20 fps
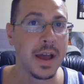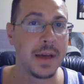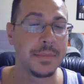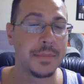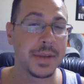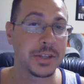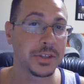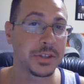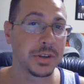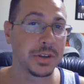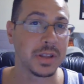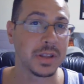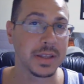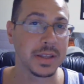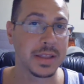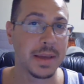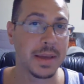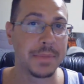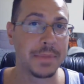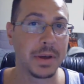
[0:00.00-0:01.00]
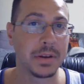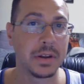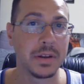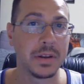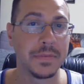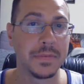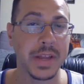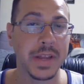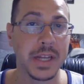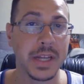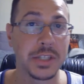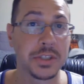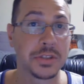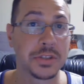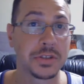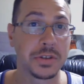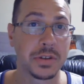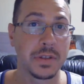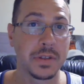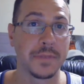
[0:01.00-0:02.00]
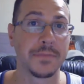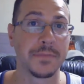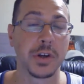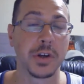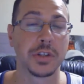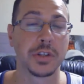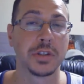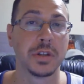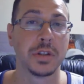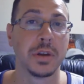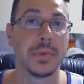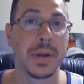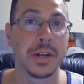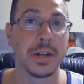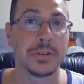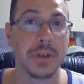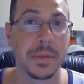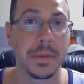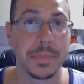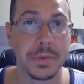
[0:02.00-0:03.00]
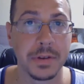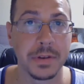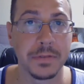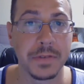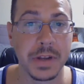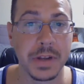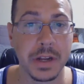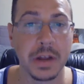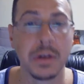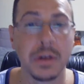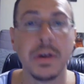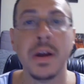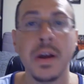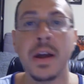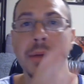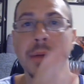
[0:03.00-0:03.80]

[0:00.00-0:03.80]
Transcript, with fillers: and make you click that bell notification so you're the first to know when I drop a new video.